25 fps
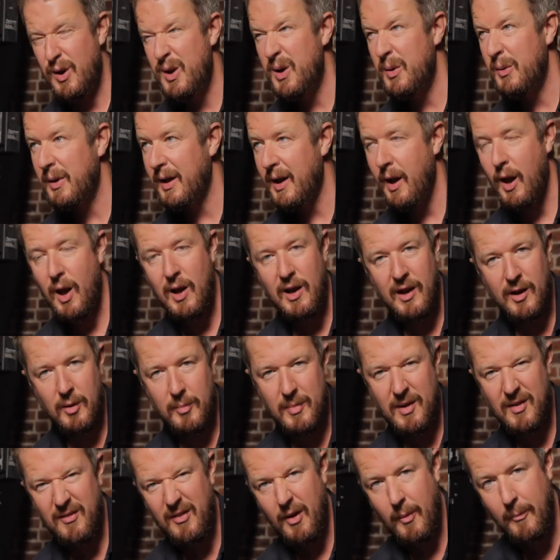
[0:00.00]
here we go, a little
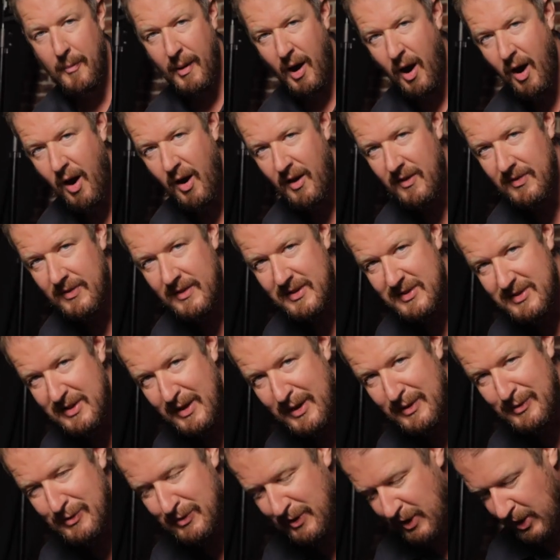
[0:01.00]
bit of a behind the
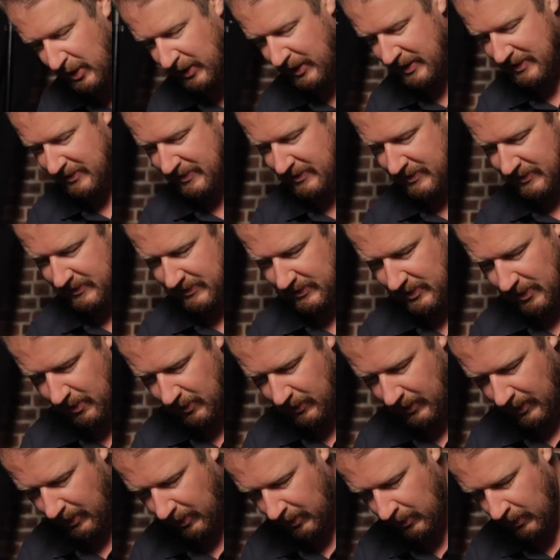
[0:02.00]
scenes look into the
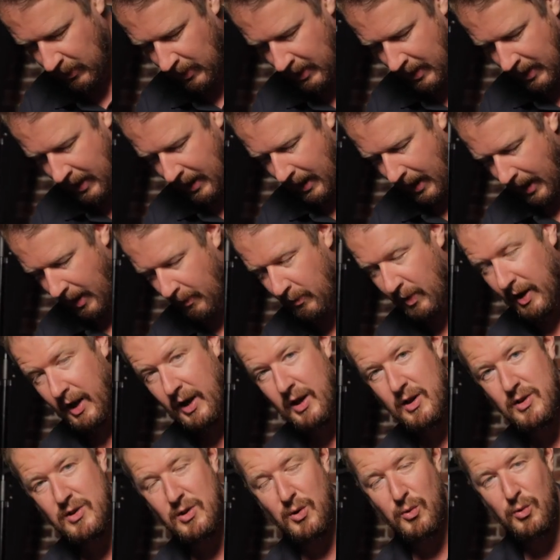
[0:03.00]
studio, and we're
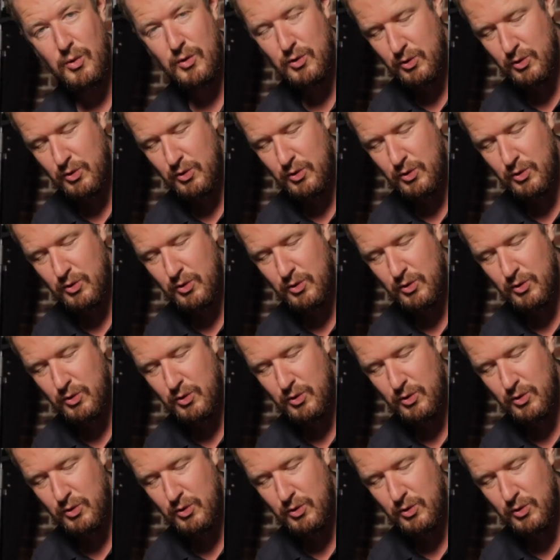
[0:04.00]
going to do the